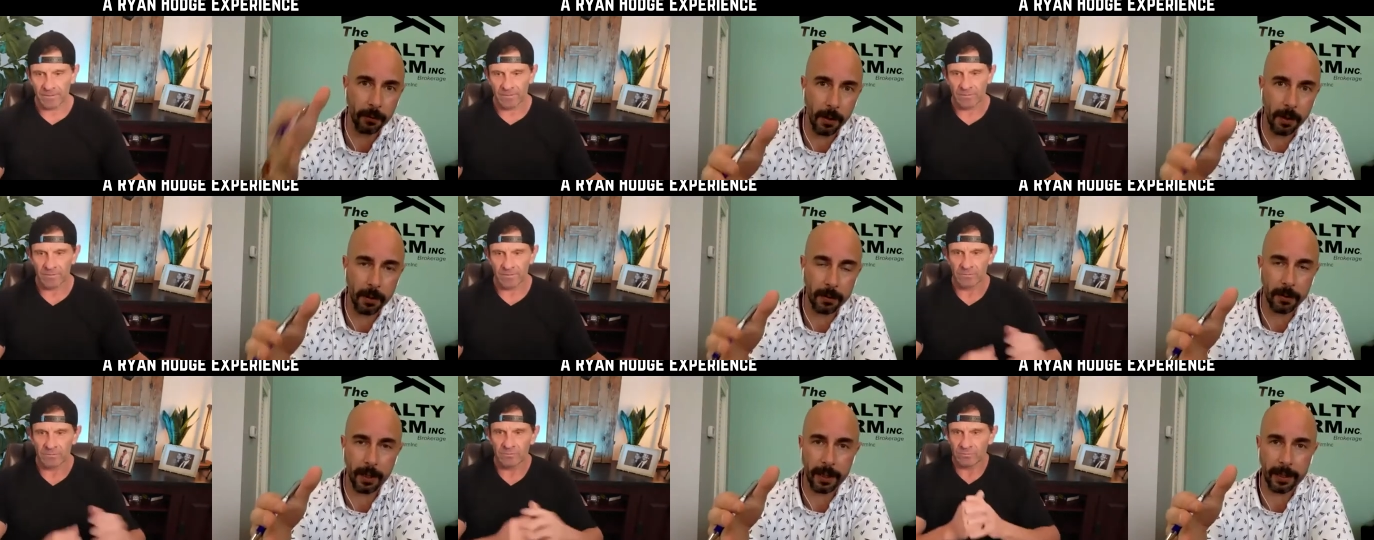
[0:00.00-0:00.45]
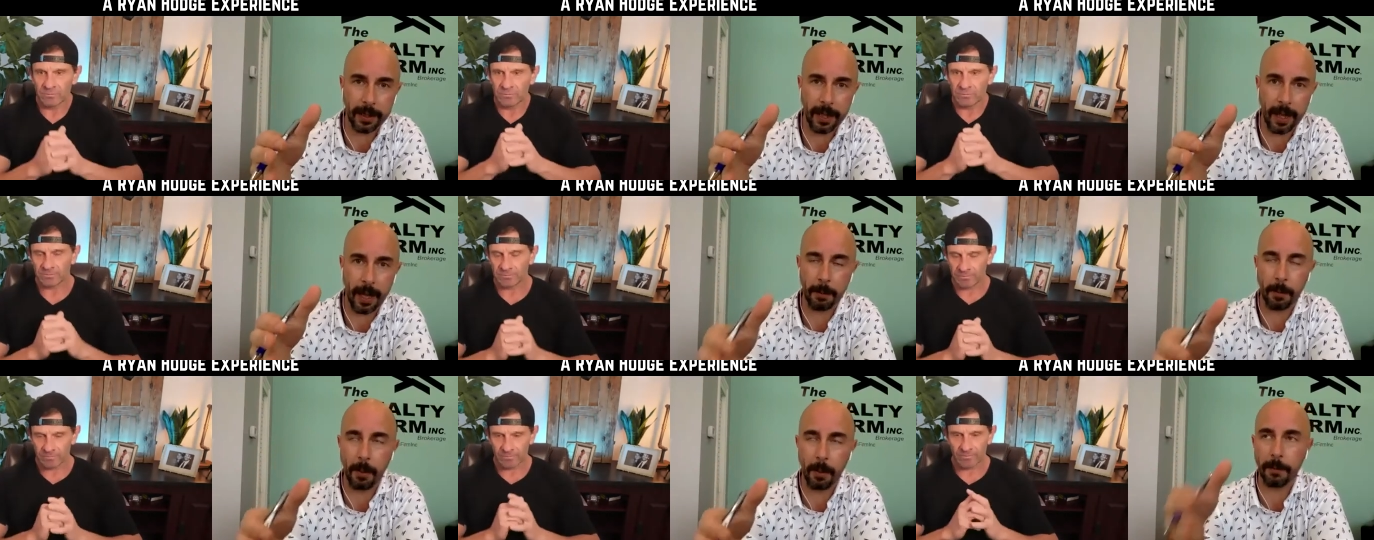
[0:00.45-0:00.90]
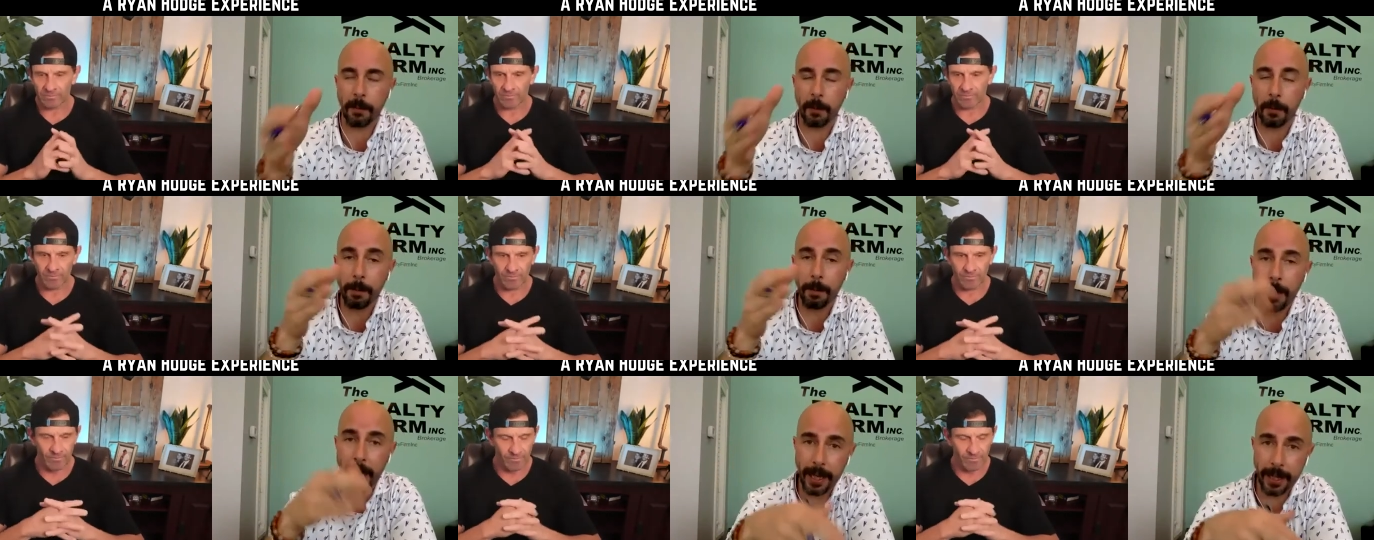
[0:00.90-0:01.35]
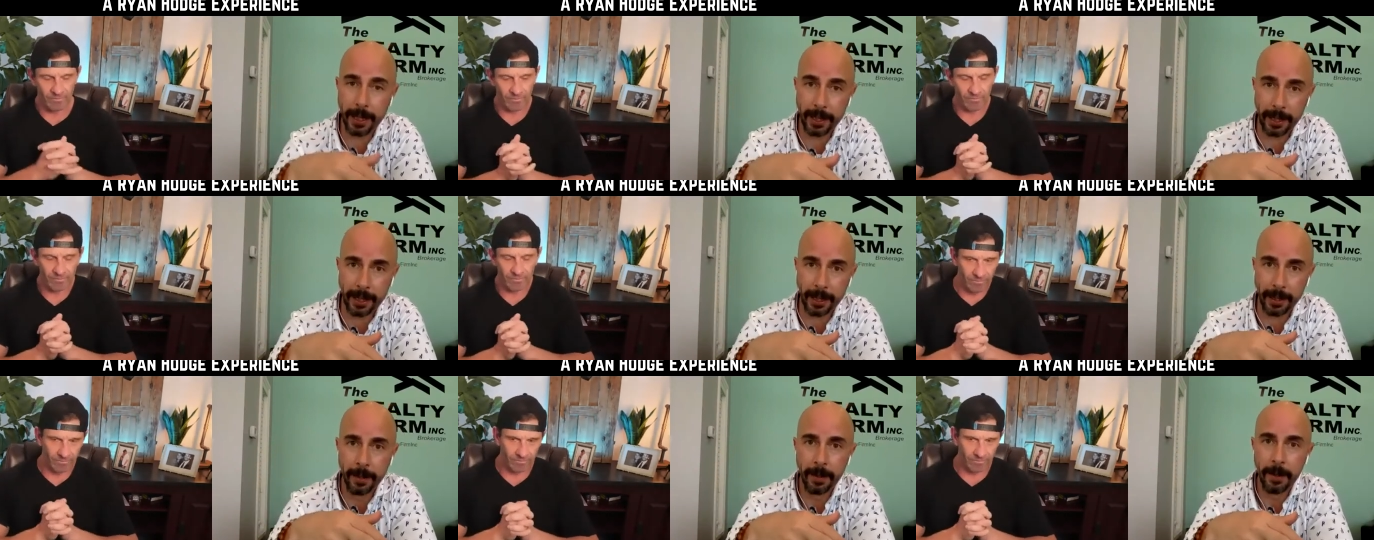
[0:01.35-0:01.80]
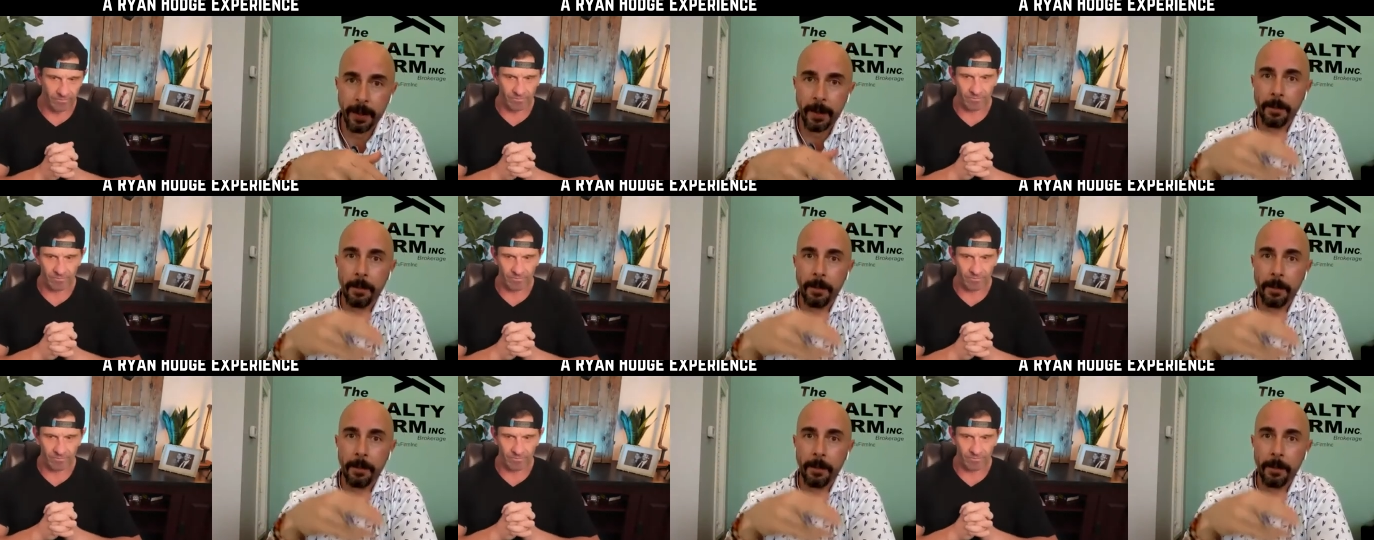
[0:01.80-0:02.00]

Speaker 1: look like that? But for many,